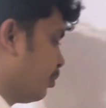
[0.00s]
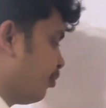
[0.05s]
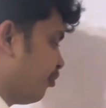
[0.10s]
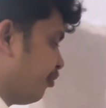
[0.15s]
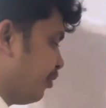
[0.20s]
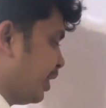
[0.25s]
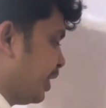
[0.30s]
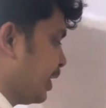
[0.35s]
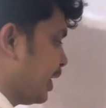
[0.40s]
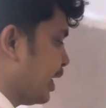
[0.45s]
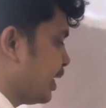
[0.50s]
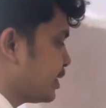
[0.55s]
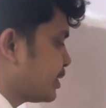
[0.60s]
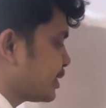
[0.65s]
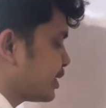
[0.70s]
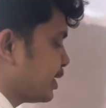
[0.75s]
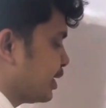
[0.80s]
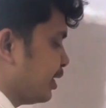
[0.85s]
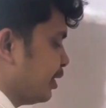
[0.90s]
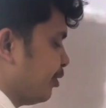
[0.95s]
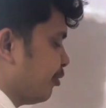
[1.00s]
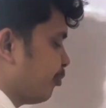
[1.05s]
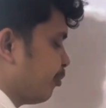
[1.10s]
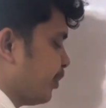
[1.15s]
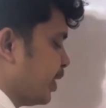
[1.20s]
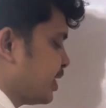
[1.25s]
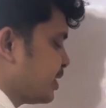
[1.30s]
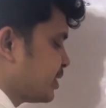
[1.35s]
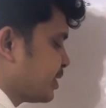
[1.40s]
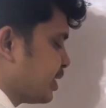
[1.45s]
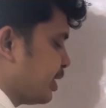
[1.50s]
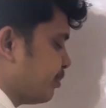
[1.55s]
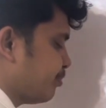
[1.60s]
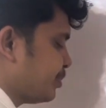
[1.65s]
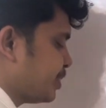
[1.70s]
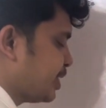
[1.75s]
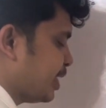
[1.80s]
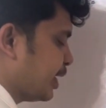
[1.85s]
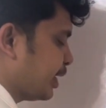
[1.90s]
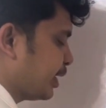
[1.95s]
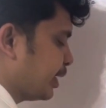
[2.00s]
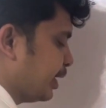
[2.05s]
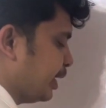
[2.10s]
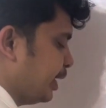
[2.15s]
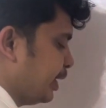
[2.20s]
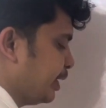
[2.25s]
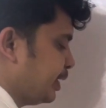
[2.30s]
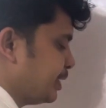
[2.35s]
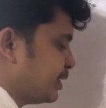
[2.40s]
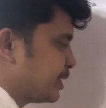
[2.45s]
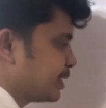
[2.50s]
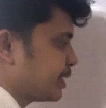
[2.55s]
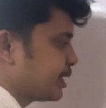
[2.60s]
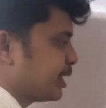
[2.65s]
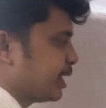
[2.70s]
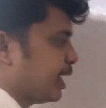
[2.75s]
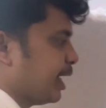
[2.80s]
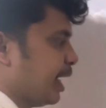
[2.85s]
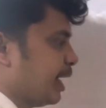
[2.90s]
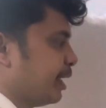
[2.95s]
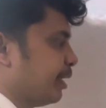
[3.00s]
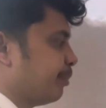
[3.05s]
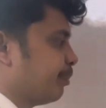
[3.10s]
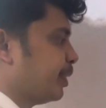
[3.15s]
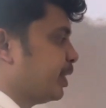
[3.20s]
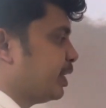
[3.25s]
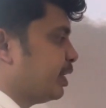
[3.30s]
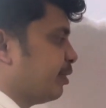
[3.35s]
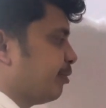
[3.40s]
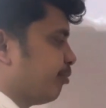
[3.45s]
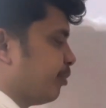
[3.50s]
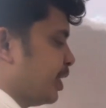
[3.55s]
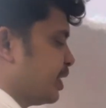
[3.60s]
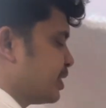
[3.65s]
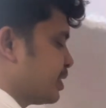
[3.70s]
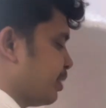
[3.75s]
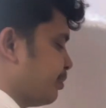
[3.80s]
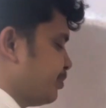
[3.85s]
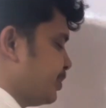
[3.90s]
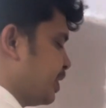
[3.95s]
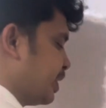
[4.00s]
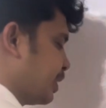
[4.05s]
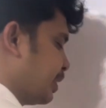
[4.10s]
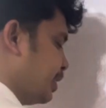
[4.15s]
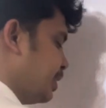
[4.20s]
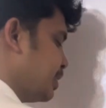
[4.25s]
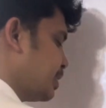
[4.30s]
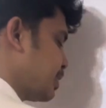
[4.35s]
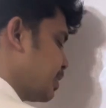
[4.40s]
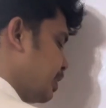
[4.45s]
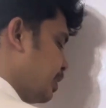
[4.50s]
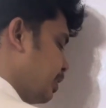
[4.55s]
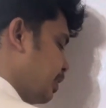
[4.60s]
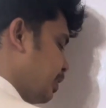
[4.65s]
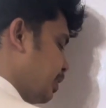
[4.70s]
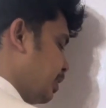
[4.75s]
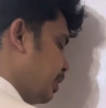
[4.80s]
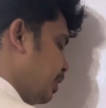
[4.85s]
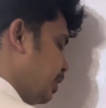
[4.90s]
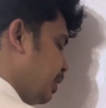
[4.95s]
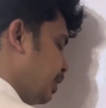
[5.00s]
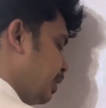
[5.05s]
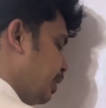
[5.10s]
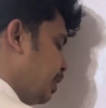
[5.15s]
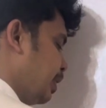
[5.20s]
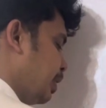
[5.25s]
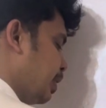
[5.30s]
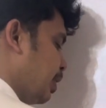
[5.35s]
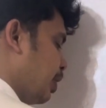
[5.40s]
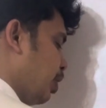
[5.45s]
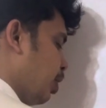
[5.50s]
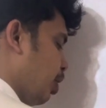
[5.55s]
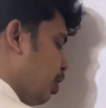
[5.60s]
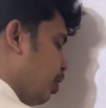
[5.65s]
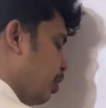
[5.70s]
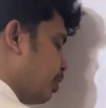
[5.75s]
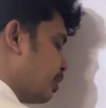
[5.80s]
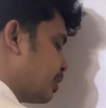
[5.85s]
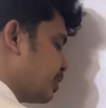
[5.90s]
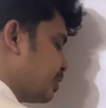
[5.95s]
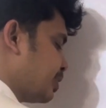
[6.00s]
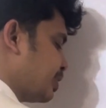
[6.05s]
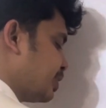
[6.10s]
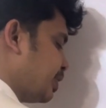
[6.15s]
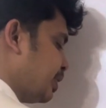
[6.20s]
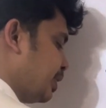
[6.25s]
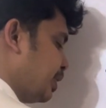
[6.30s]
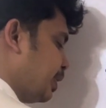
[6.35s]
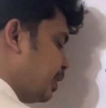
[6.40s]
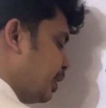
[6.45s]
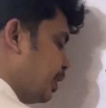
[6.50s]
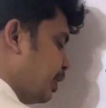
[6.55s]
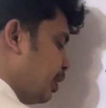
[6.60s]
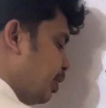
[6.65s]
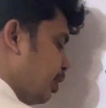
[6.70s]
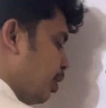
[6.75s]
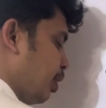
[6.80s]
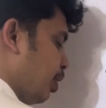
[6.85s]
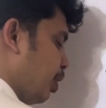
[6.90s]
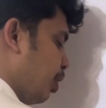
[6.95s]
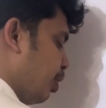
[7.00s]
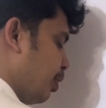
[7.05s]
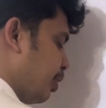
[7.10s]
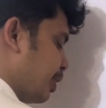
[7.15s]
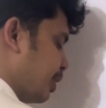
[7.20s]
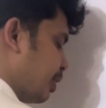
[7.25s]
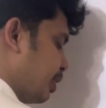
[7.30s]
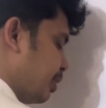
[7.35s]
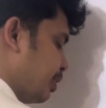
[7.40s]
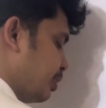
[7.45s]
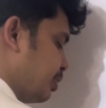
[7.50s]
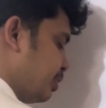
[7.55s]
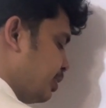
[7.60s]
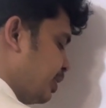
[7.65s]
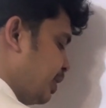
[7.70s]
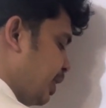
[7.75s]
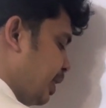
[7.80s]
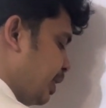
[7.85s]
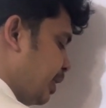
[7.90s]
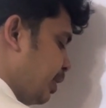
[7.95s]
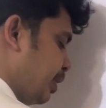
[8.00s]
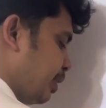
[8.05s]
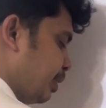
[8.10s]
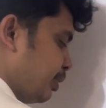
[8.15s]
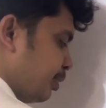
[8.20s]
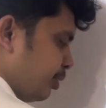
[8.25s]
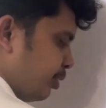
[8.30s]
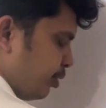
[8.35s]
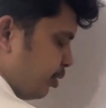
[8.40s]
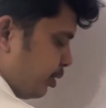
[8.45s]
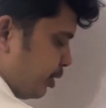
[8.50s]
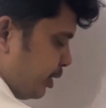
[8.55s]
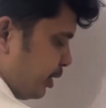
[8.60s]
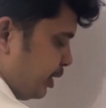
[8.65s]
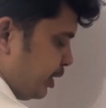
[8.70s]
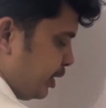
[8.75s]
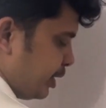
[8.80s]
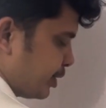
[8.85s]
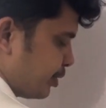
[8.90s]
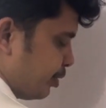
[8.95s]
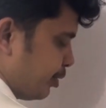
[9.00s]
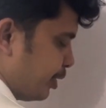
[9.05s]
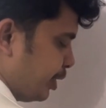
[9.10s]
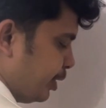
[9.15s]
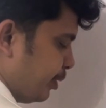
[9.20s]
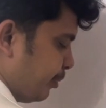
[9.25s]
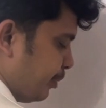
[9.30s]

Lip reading: Whereas if my subject is, I repeat, if my subject is he or she or they, not they, sorry,